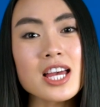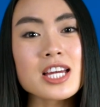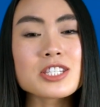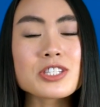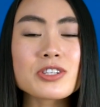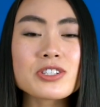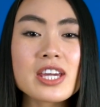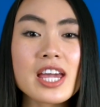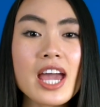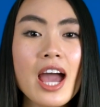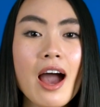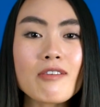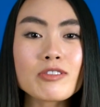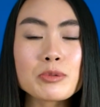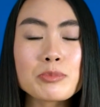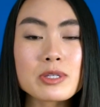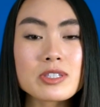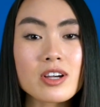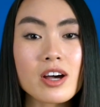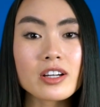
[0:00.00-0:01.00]
Today I'm going
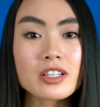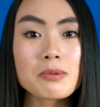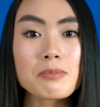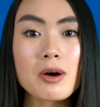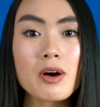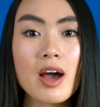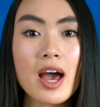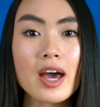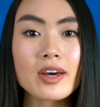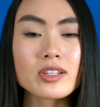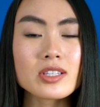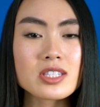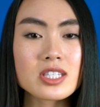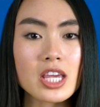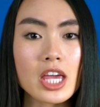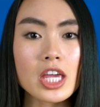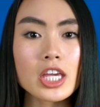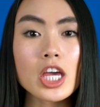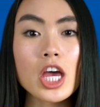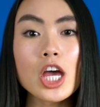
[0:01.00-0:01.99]
to be talking about how to
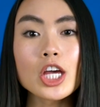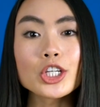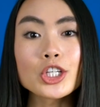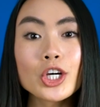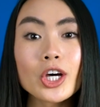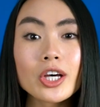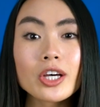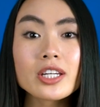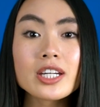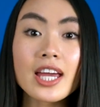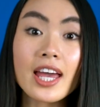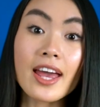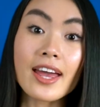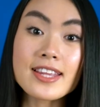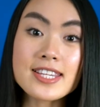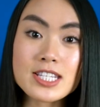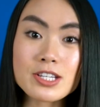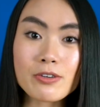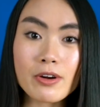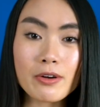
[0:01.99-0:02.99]
take good
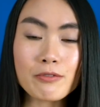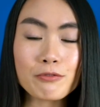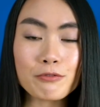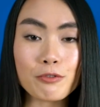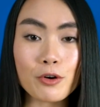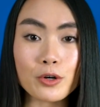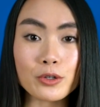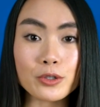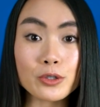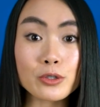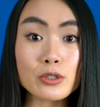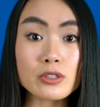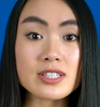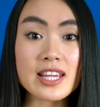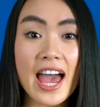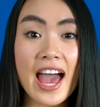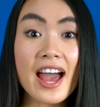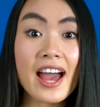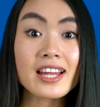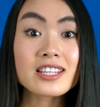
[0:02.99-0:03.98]
Instagram photos
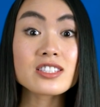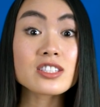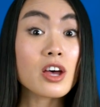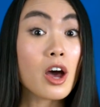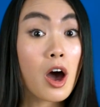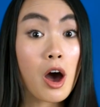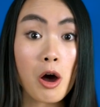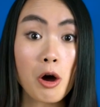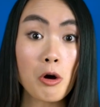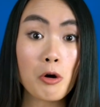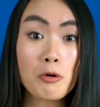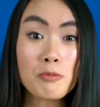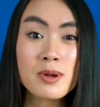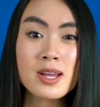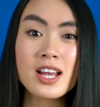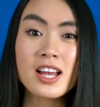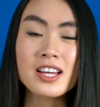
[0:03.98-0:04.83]
at home.